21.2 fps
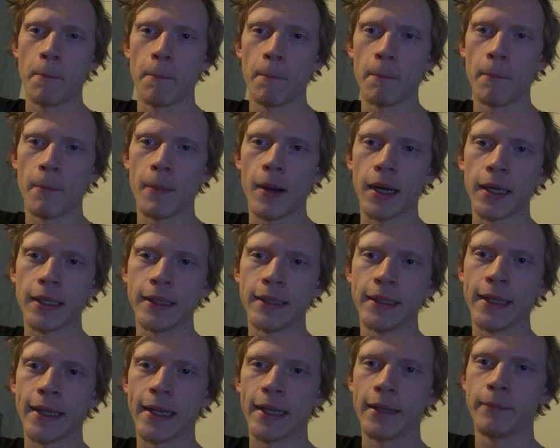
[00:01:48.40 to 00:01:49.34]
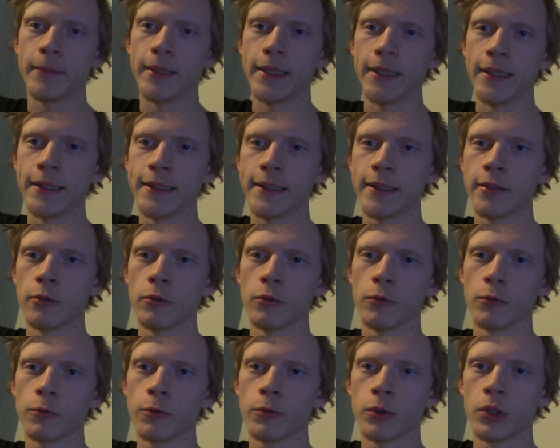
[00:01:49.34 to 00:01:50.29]
My name is
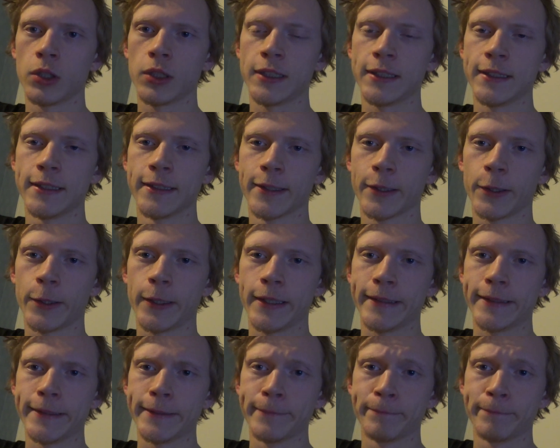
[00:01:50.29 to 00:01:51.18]
Fredde.